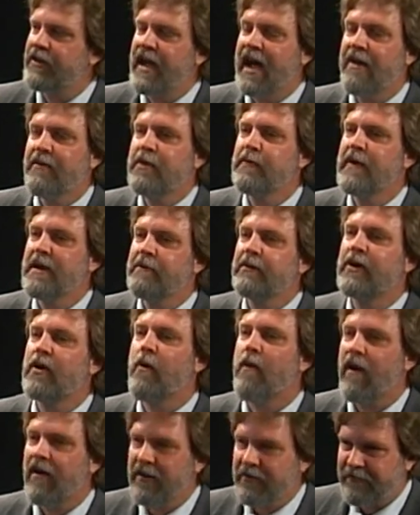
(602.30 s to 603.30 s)
have to be able to
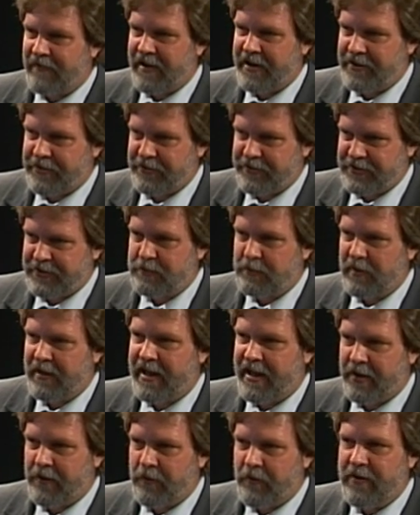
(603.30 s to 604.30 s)
qualify under this
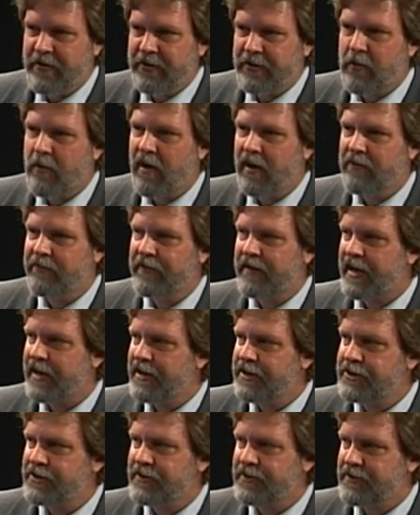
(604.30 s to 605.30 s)
plan, and one of the
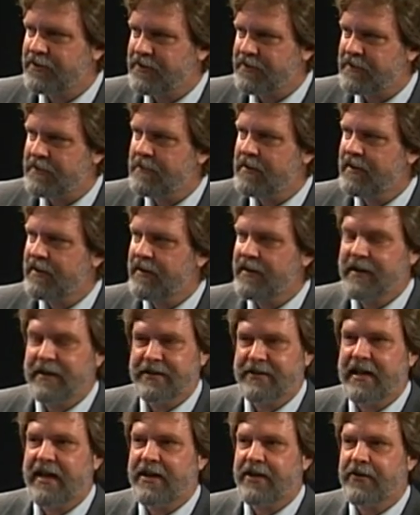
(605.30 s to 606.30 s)
qualifications is
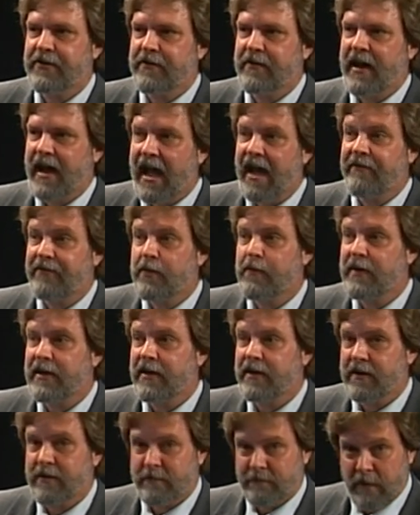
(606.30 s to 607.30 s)
that you have to be
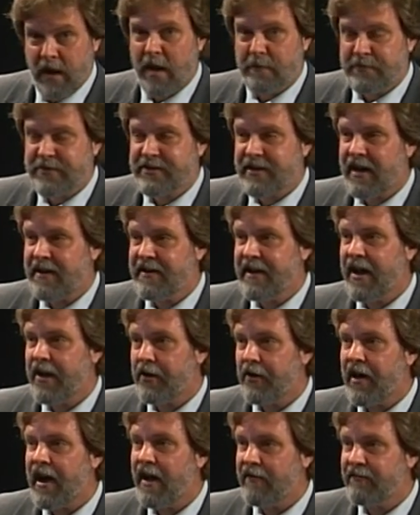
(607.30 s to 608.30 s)
upside down or have